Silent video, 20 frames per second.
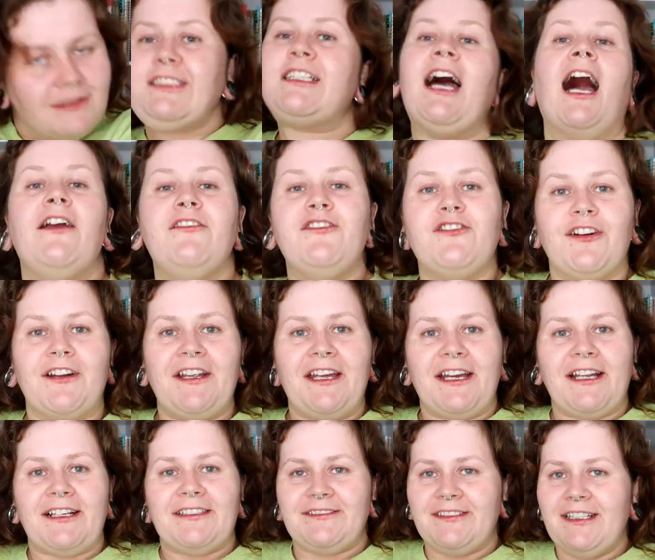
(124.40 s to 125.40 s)
dive straight
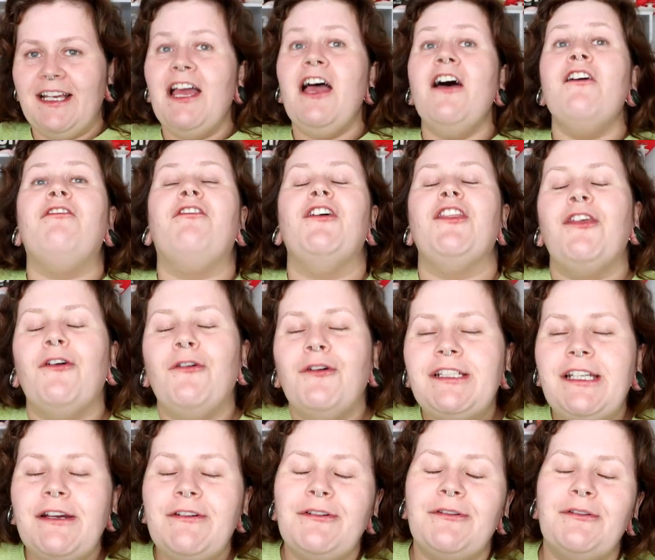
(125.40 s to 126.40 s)
in. For
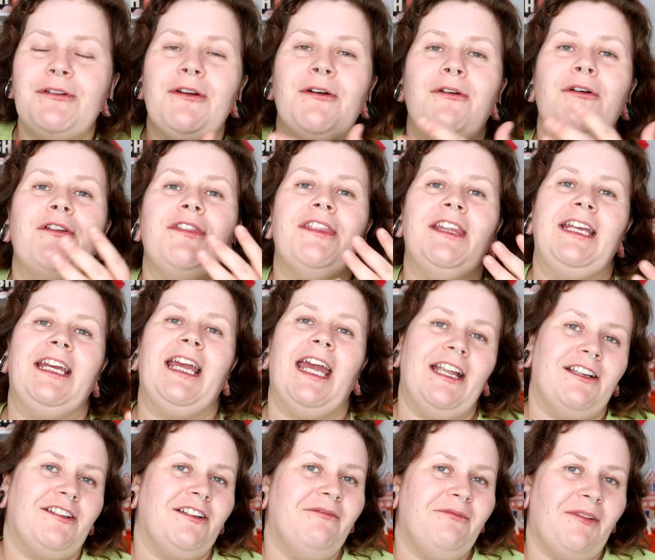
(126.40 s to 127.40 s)
those who don't know, the
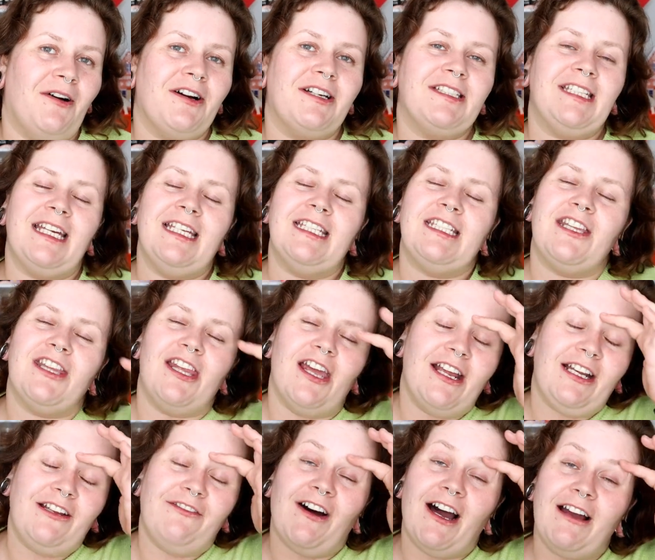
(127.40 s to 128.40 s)
kitchen box is
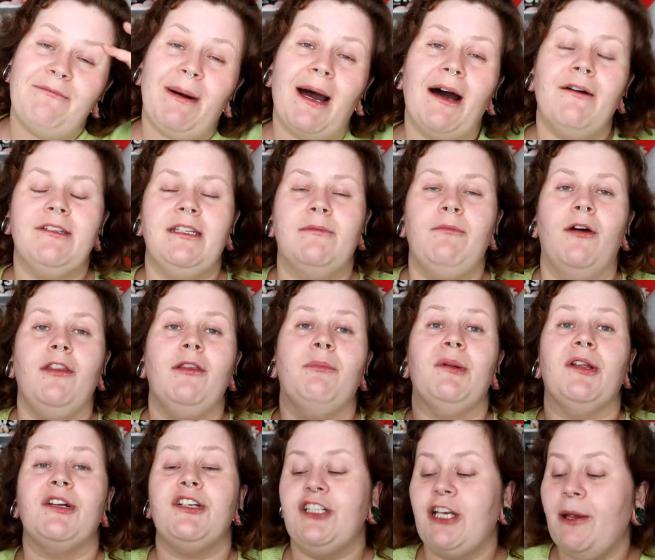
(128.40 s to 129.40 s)
£35 a month
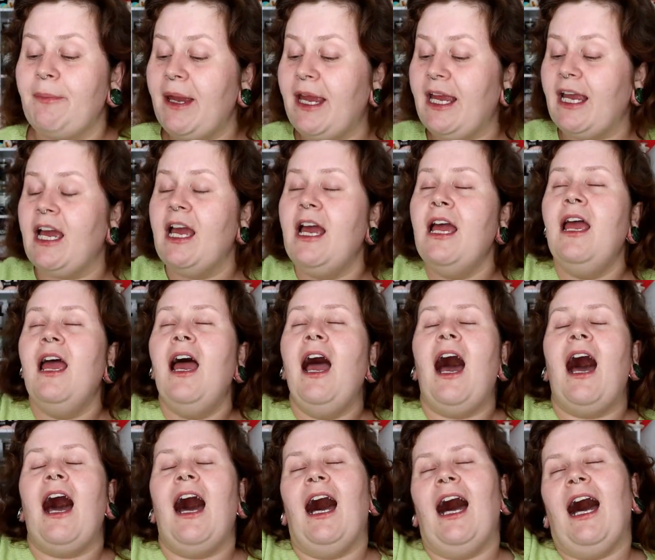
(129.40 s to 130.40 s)
plus shipping
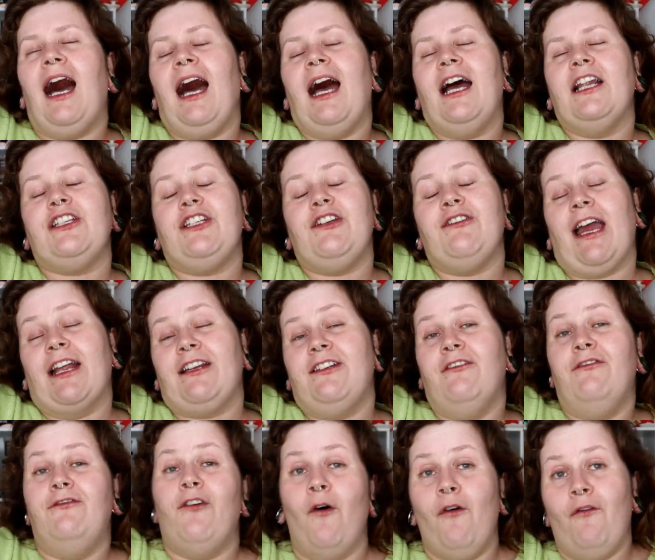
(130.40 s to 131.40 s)
and you get
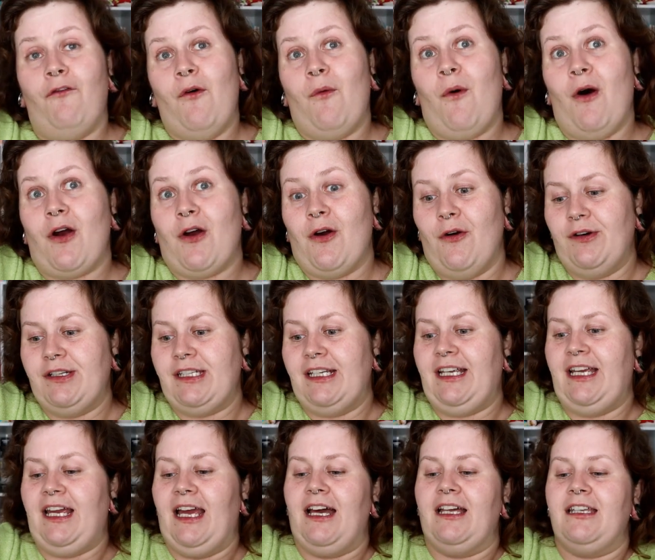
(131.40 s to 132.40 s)
to vote for what goes in
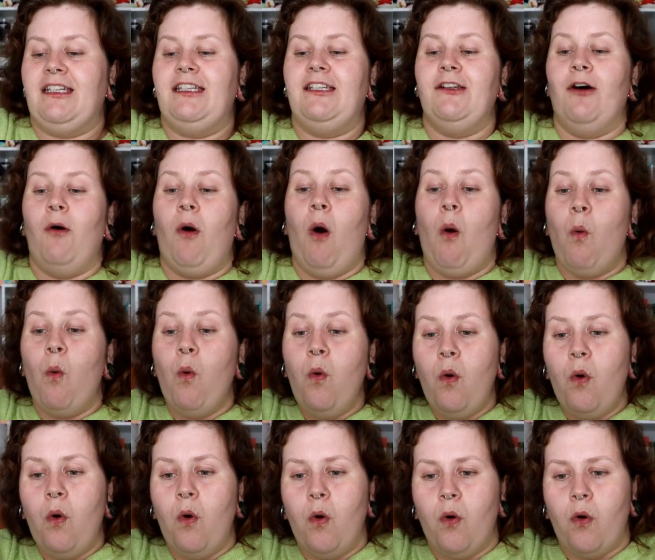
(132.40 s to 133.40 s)
here. So,
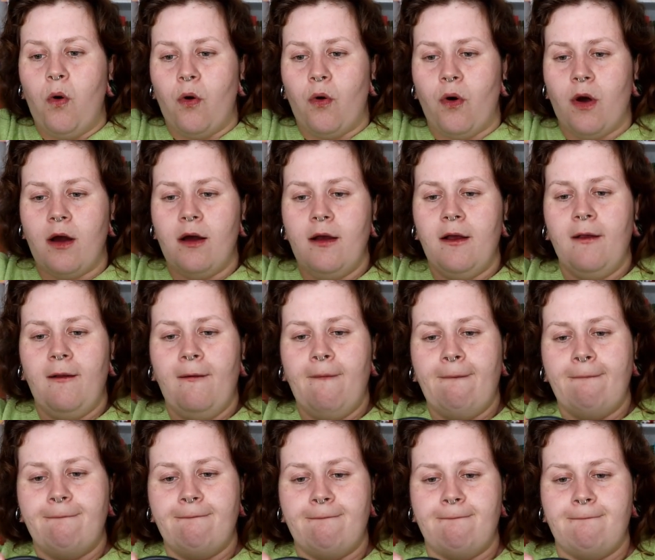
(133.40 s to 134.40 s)
ooh,
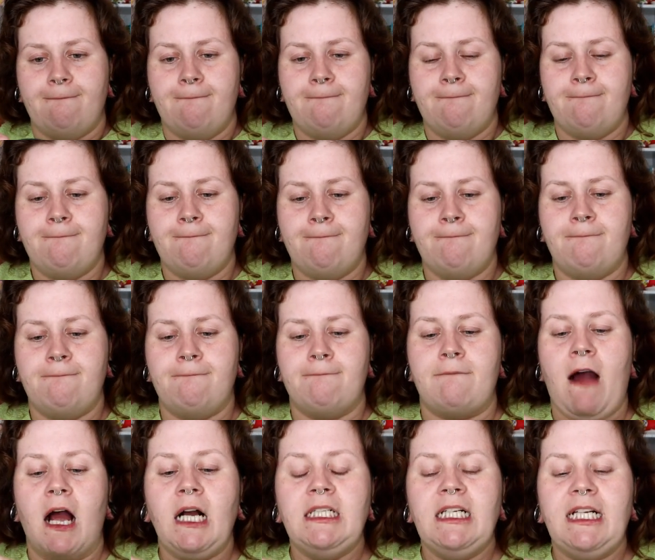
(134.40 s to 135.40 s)

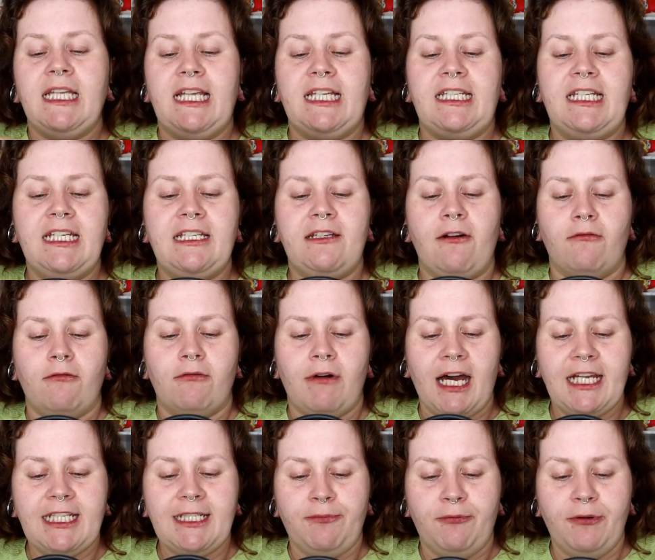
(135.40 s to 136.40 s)
mmm. This is
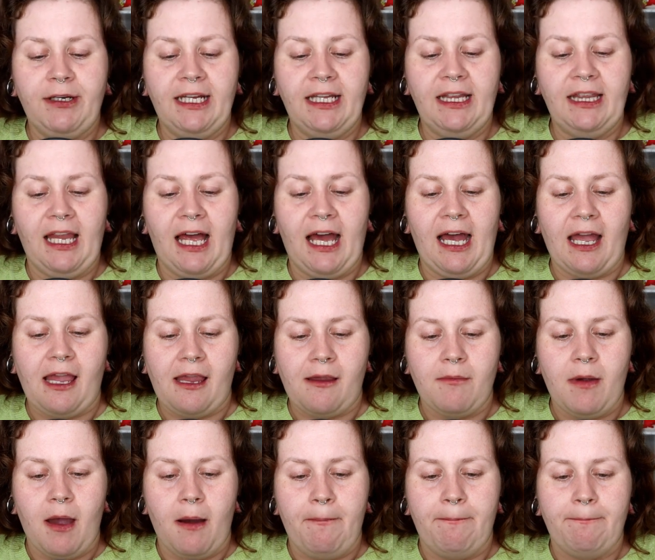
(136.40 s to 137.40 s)
raspberry and
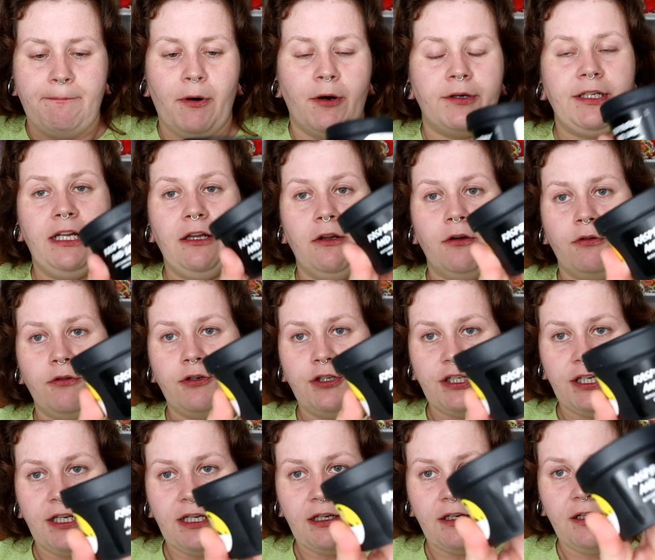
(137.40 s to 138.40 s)
lime body
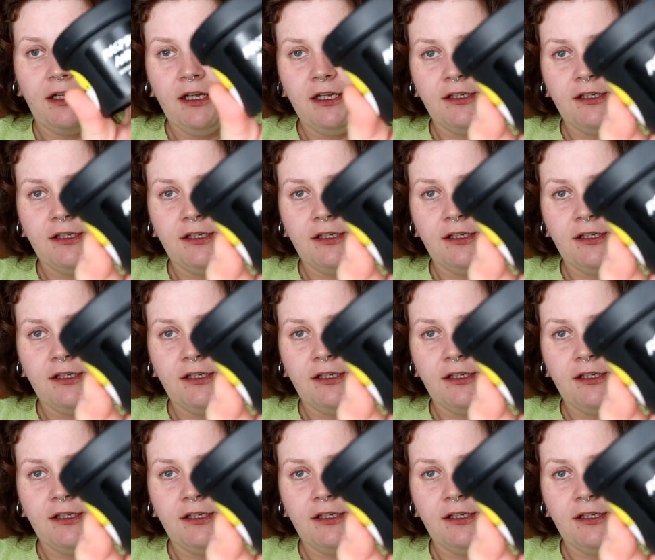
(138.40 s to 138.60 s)
lotion.